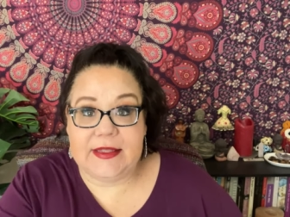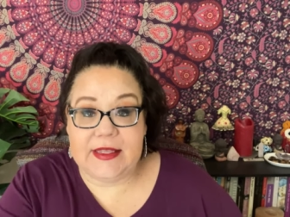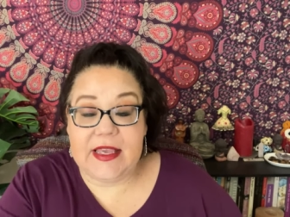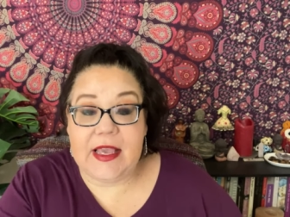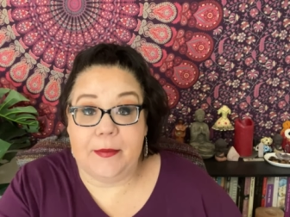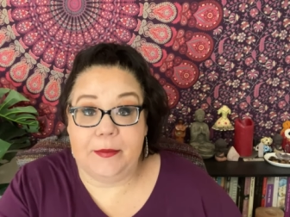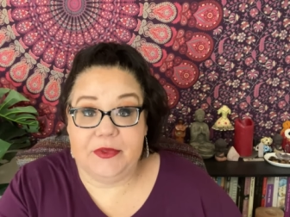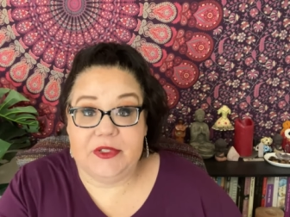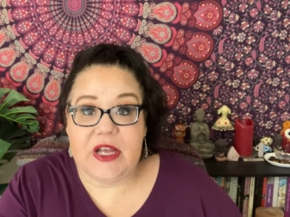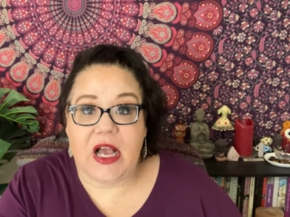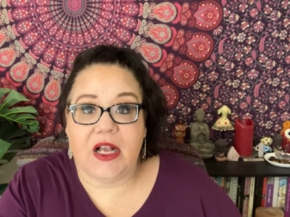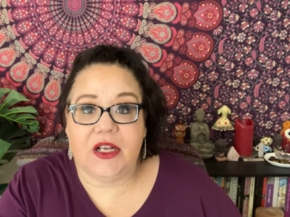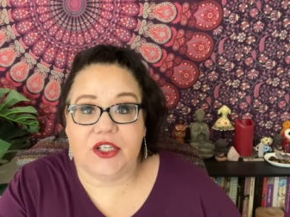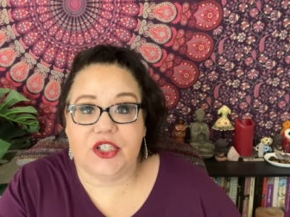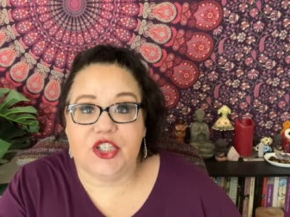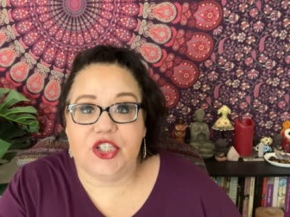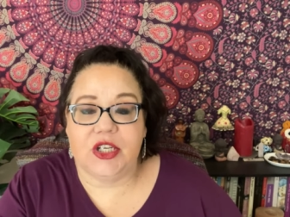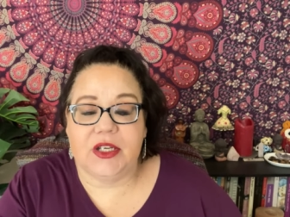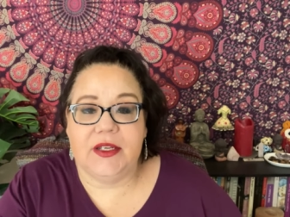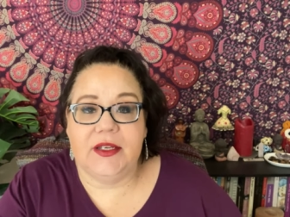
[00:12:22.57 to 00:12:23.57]
the
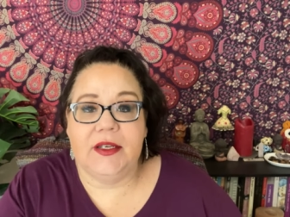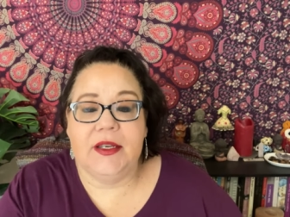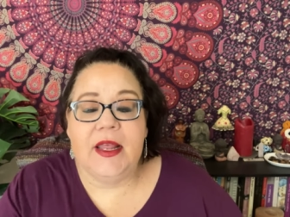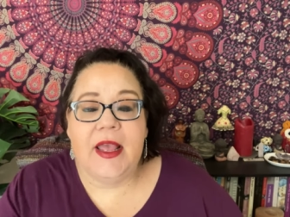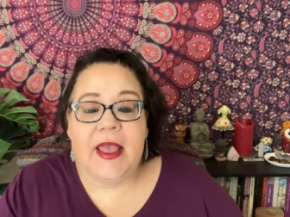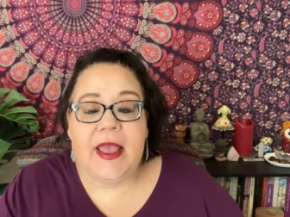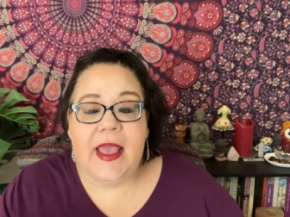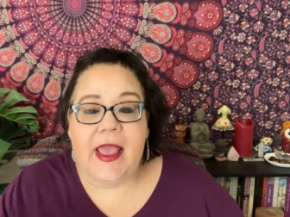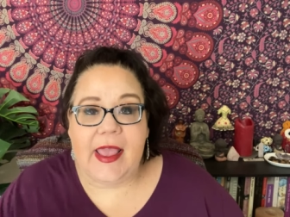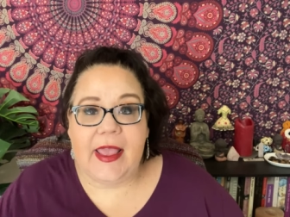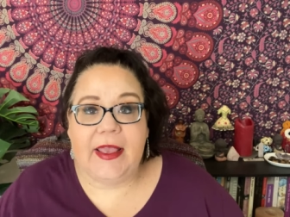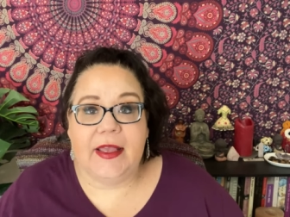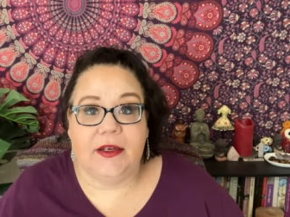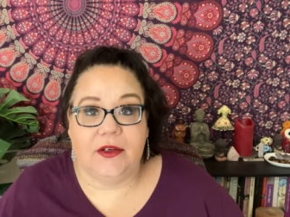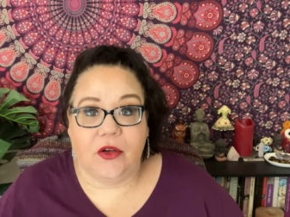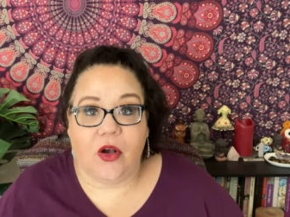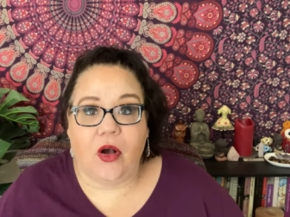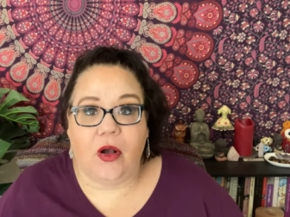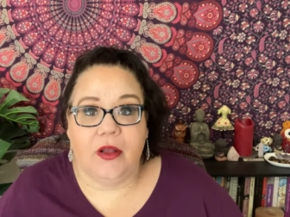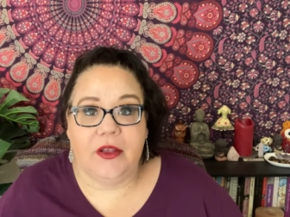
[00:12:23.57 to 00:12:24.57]
abduction
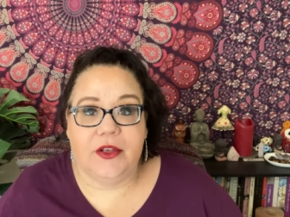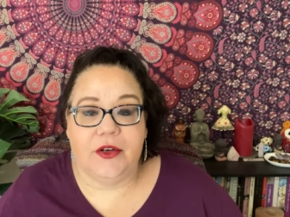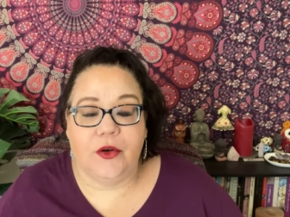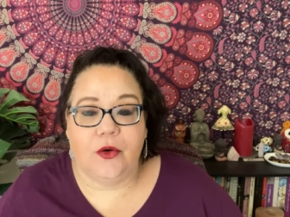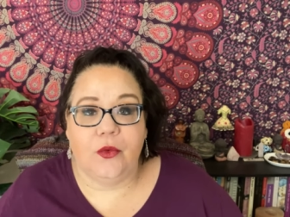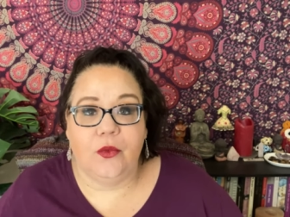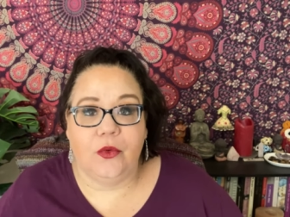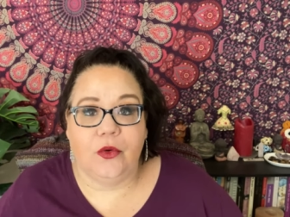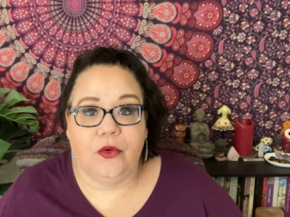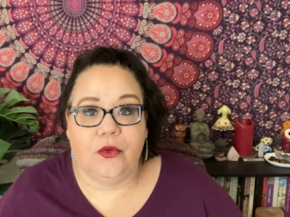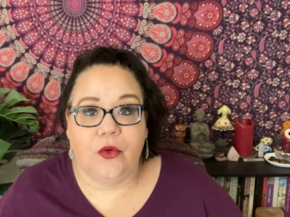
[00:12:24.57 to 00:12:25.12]
and, you know,